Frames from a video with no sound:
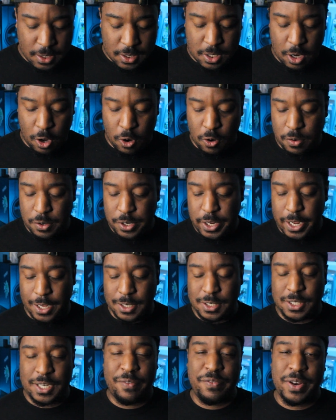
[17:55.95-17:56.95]
So
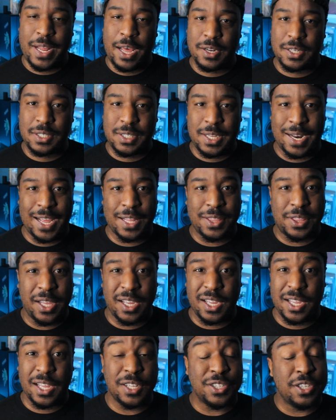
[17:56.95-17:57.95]
yeah, seven out of ten, I
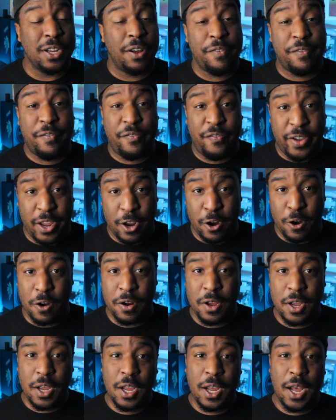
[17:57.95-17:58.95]
think is a
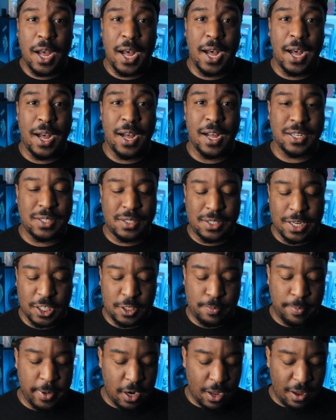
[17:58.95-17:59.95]
fair uh,
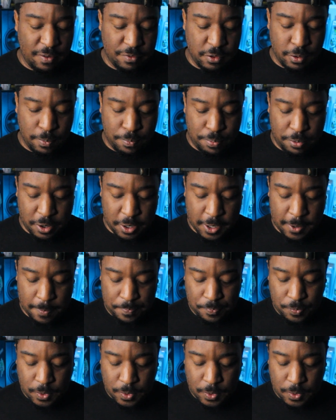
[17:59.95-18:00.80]
assessment of the book,